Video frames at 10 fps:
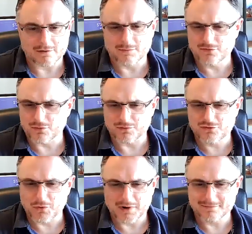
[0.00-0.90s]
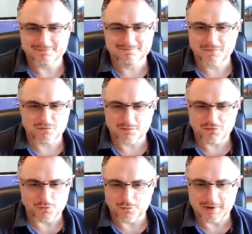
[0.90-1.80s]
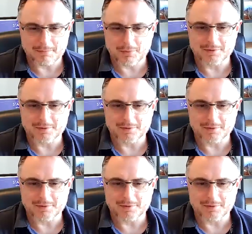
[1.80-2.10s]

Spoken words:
some joint at some sort of weak